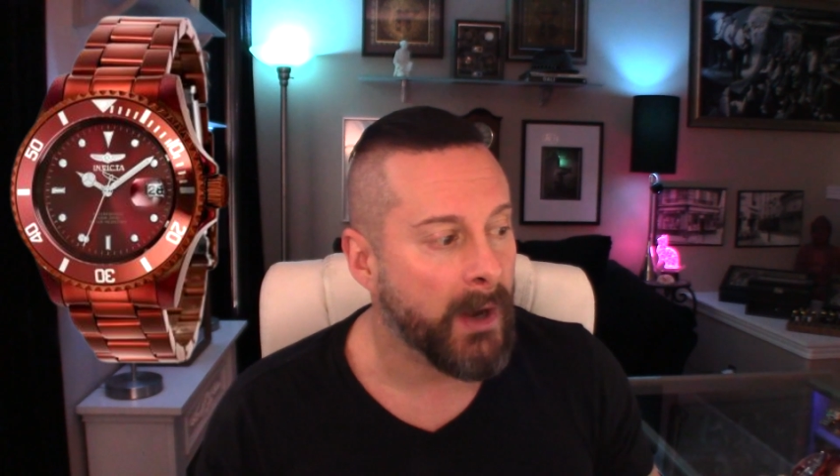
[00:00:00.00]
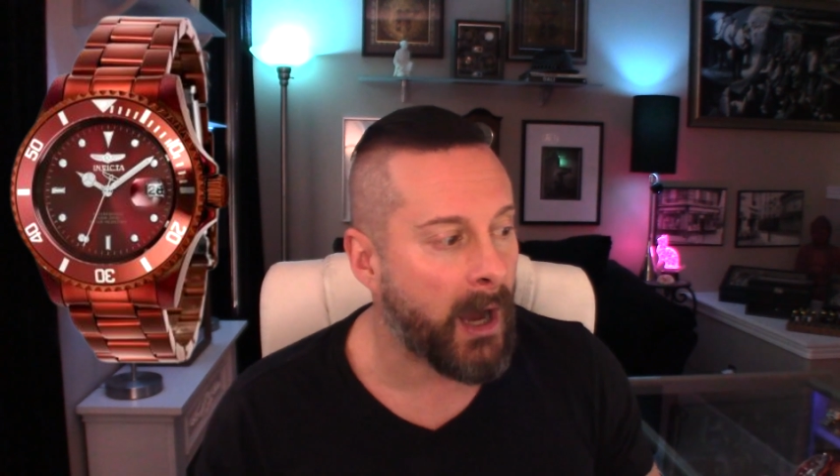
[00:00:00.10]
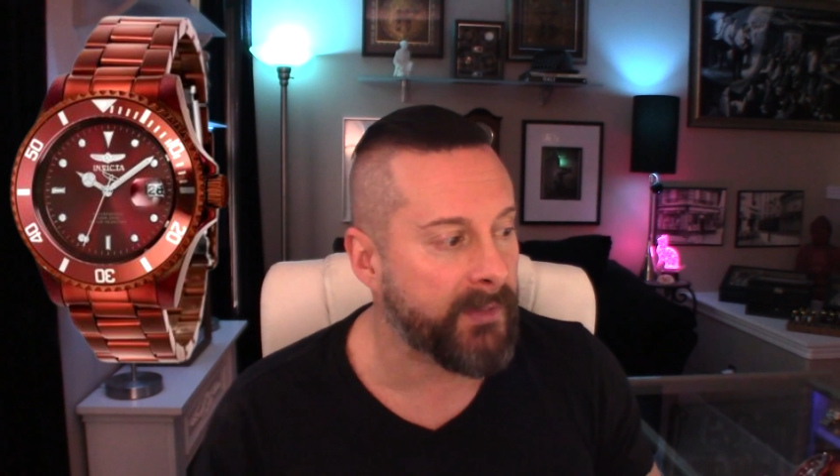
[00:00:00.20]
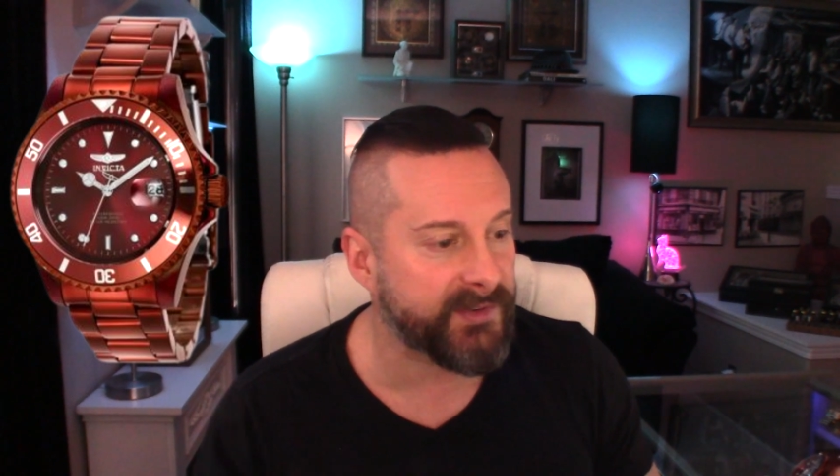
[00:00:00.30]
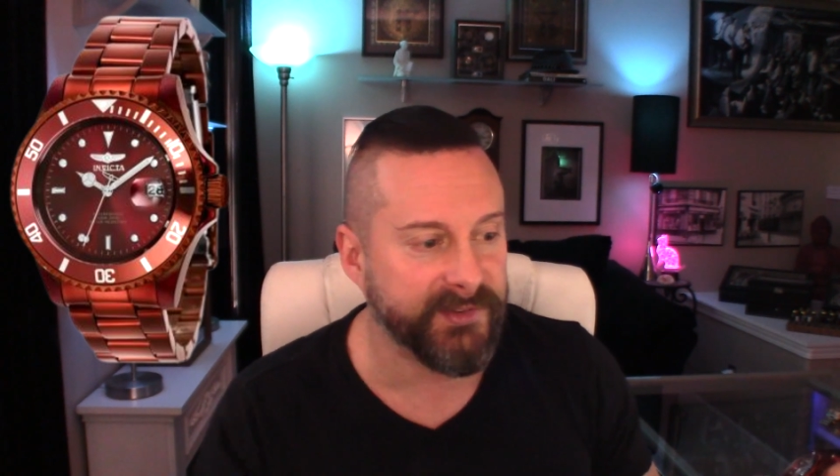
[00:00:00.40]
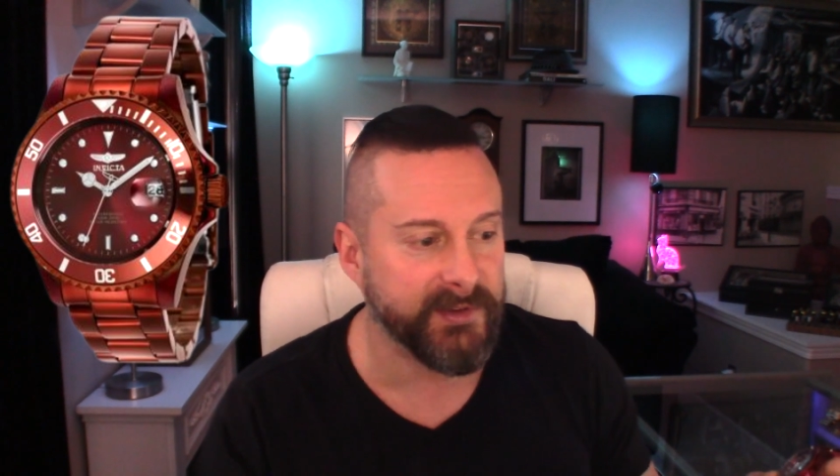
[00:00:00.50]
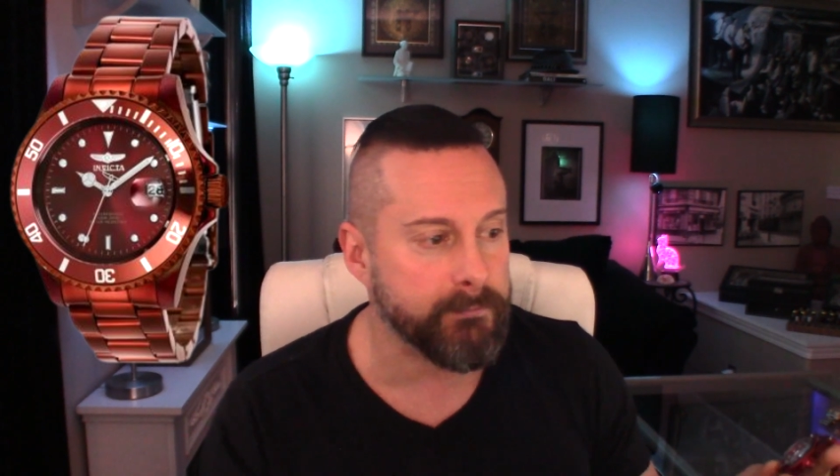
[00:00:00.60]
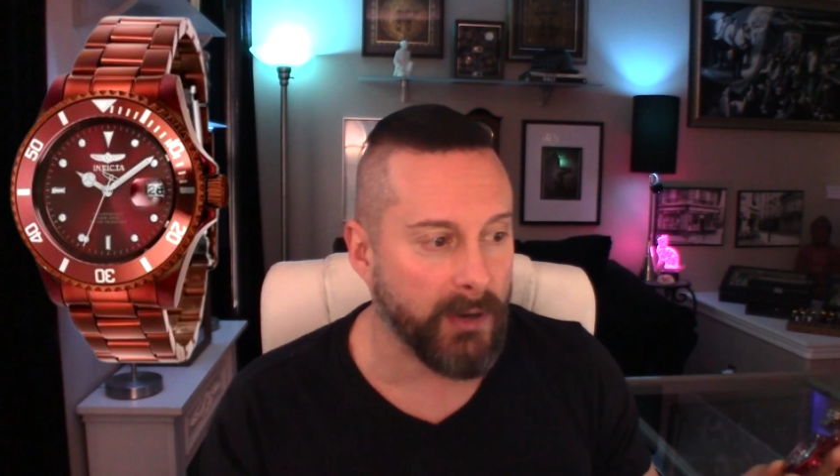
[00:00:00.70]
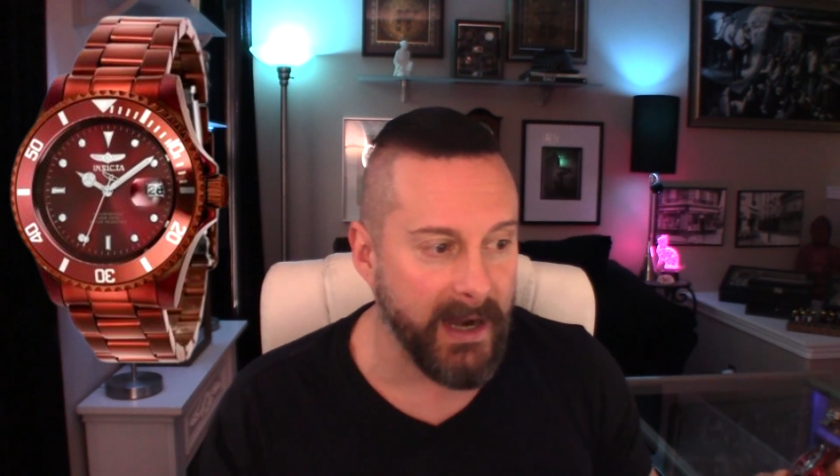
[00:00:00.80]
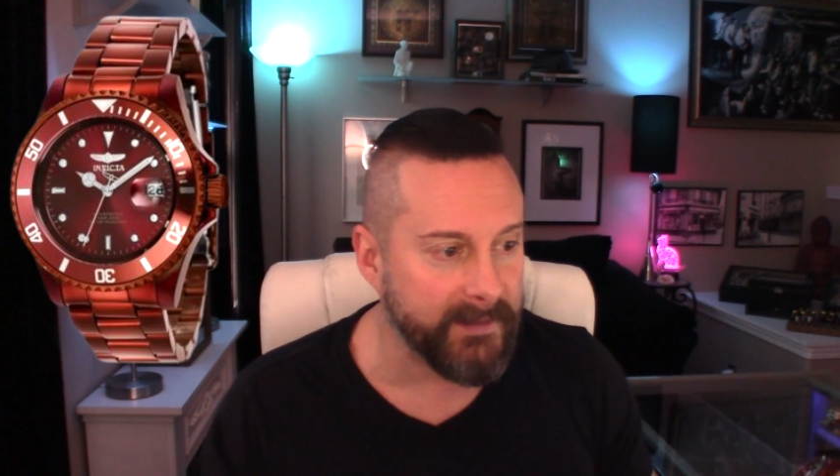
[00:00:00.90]
Uh, this
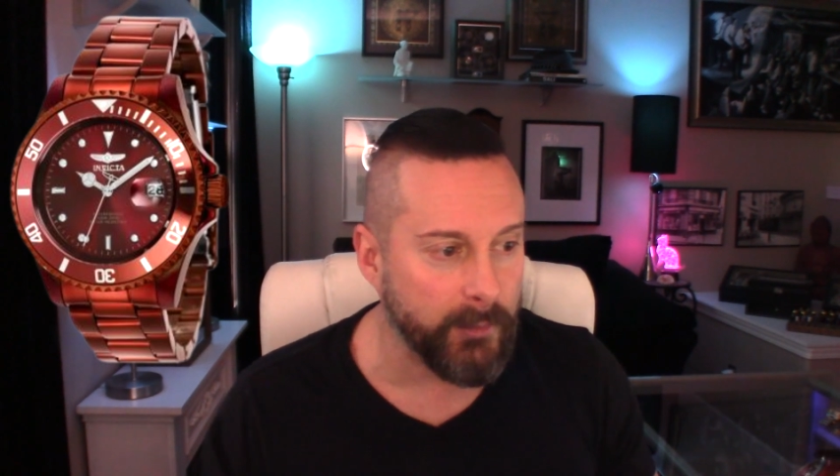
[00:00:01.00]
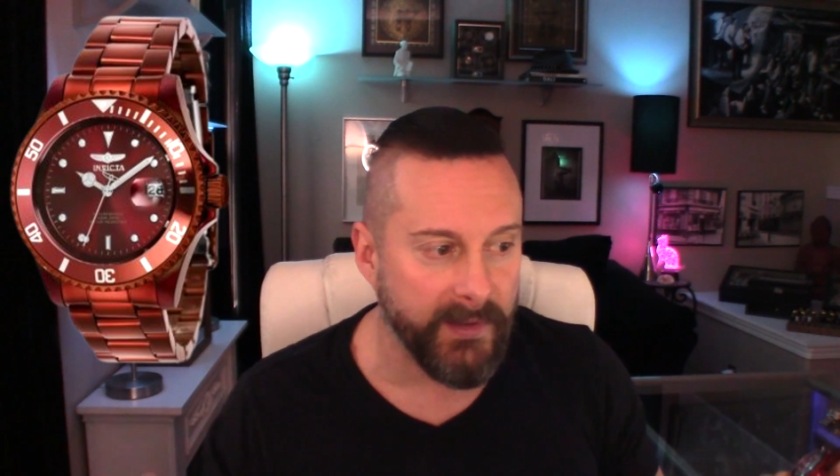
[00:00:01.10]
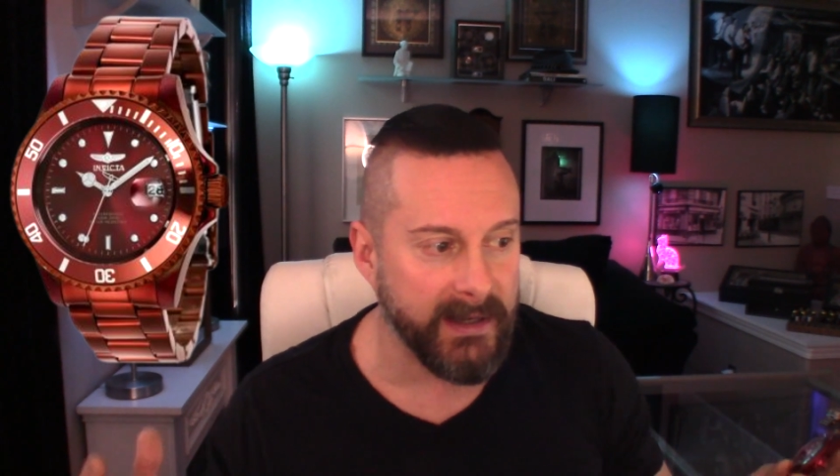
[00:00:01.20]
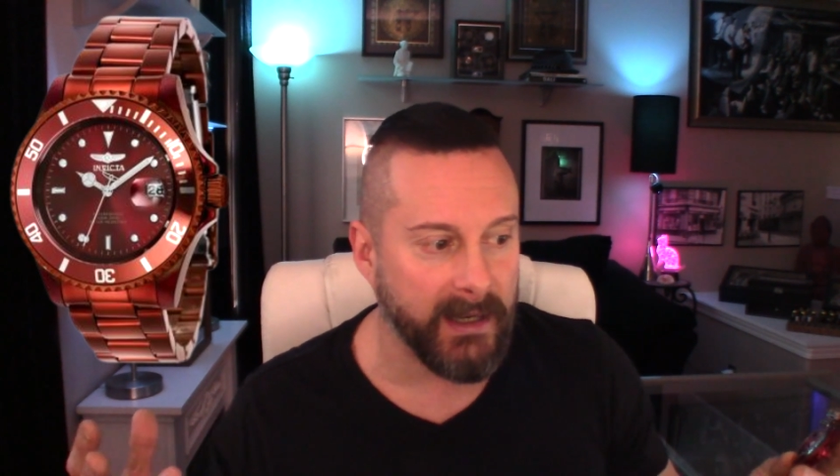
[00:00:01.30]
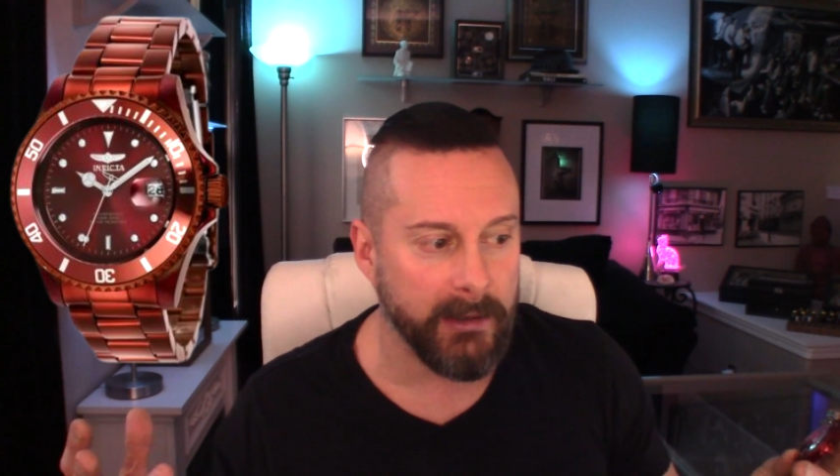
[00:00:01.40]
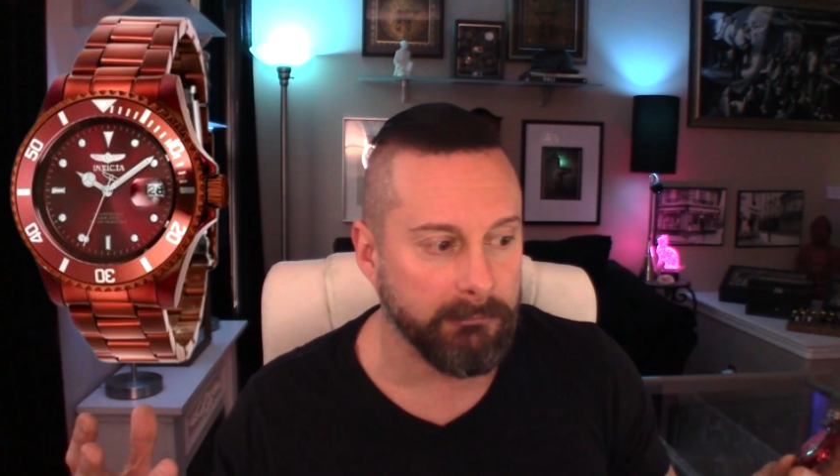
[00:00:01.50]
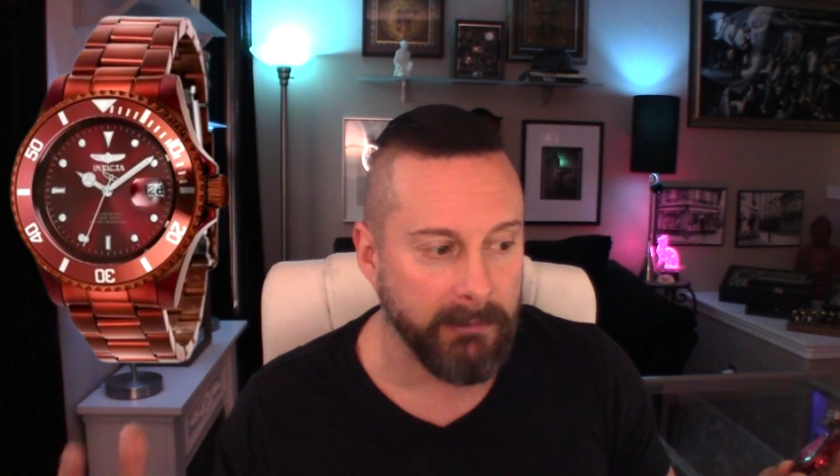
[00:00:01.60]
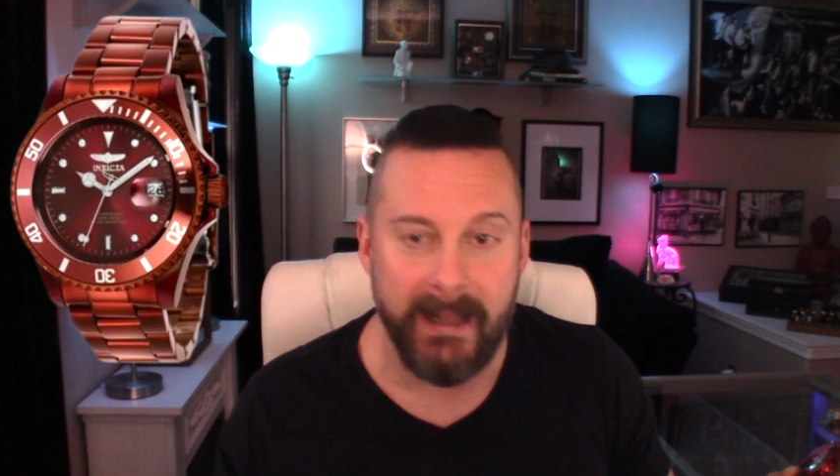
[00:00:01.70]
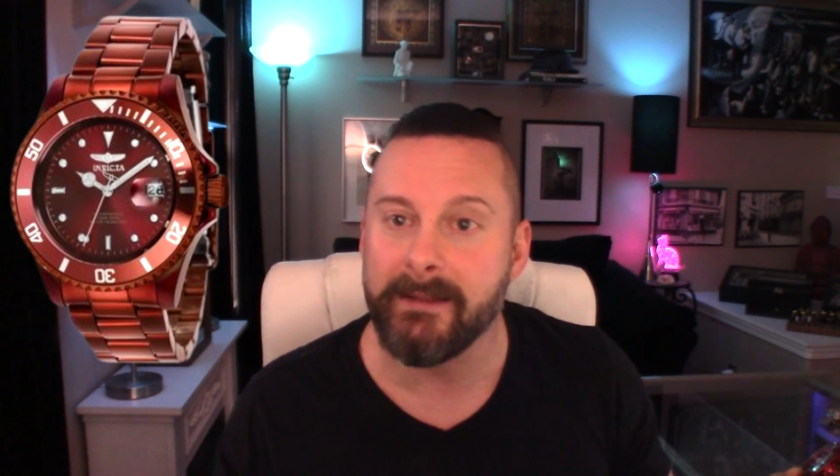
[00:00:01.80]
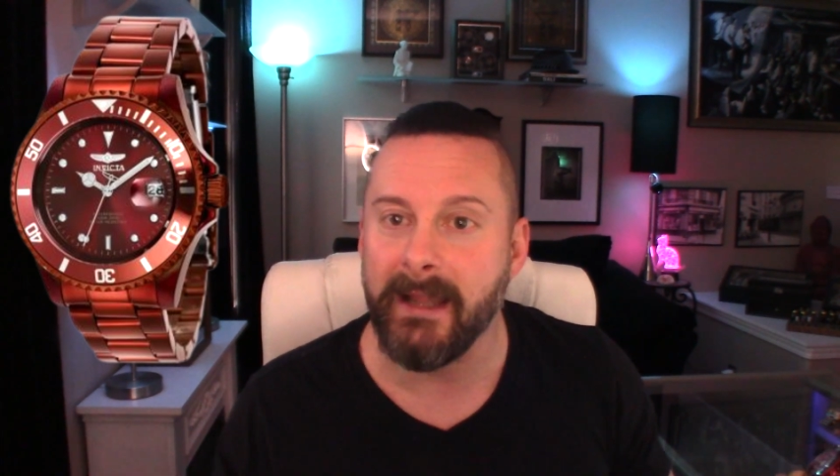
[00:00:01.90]
isn't branded with any kind of
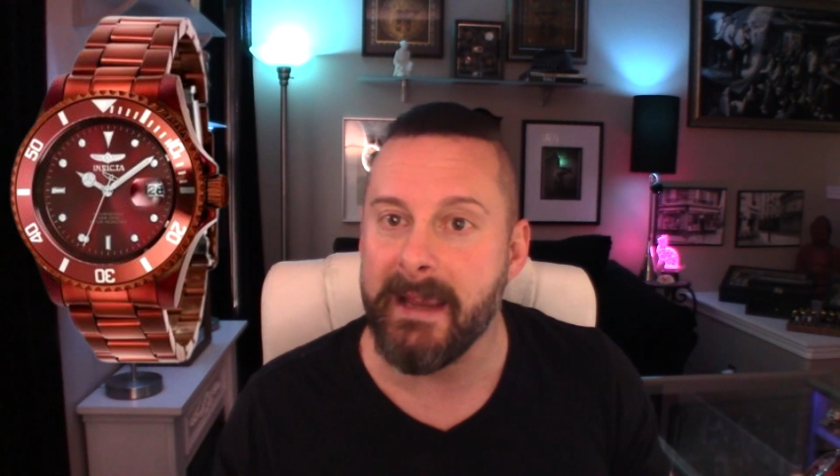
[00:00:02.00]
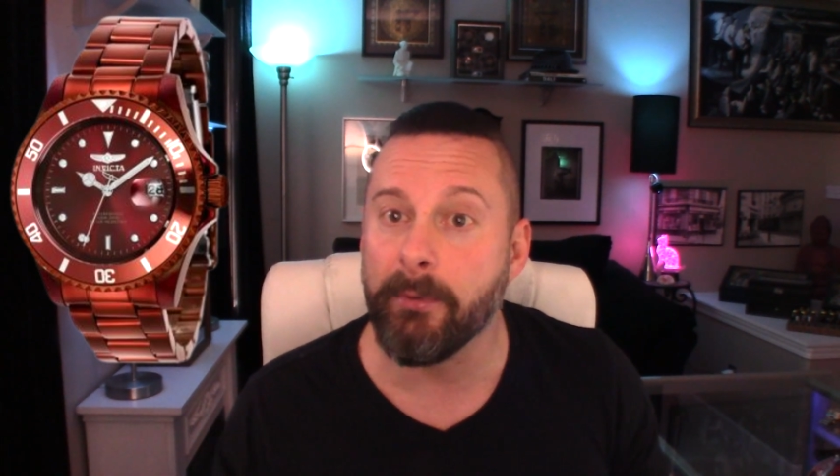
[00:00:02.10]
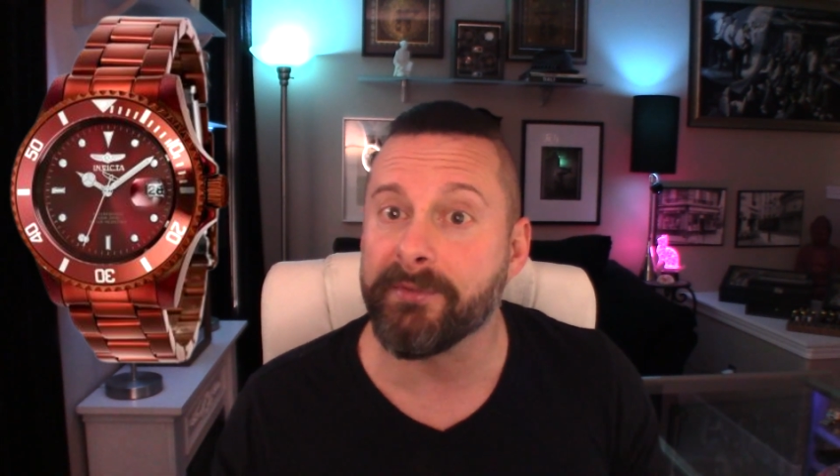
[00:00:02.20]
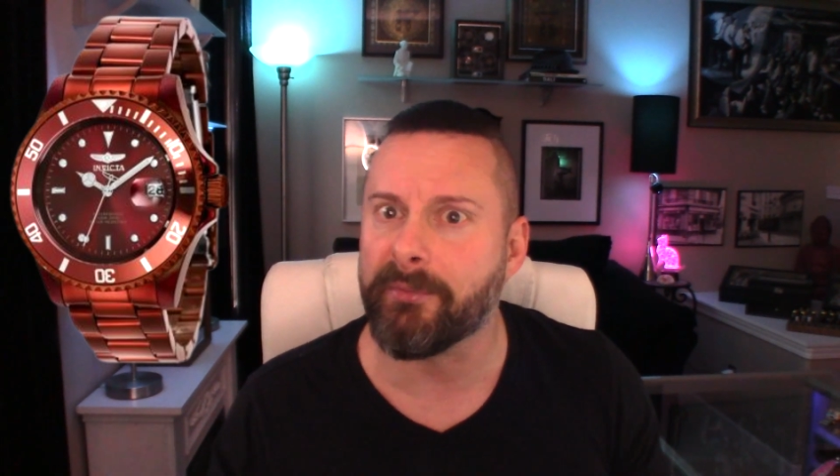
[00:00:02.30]
red labels,